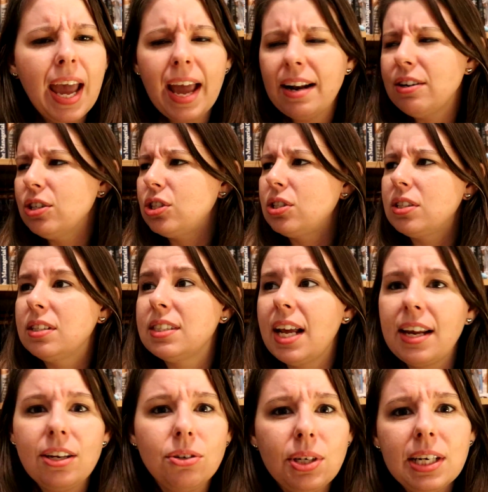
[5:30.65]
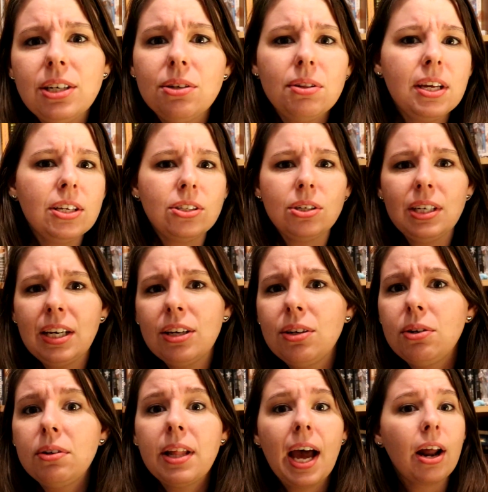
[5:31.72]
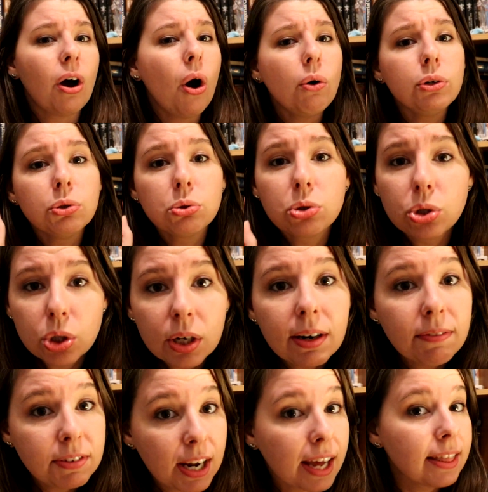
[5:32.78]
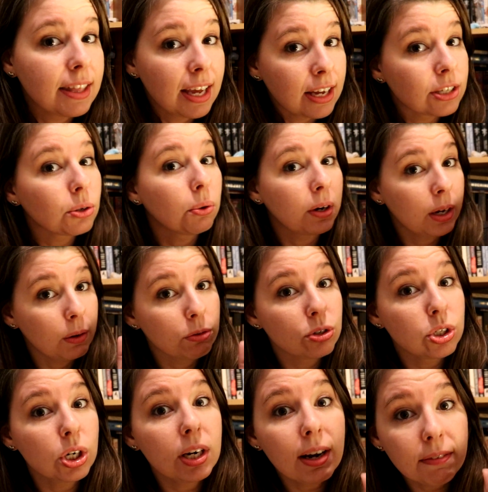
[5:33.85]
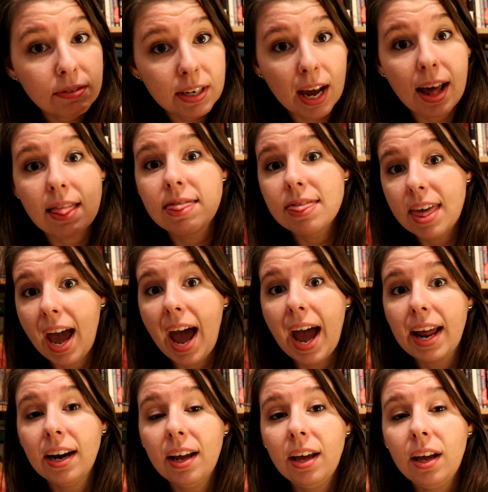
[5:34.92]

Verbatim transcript: and just say, you need to do this, you need to do that, oh, you should have done this, or you should have done that.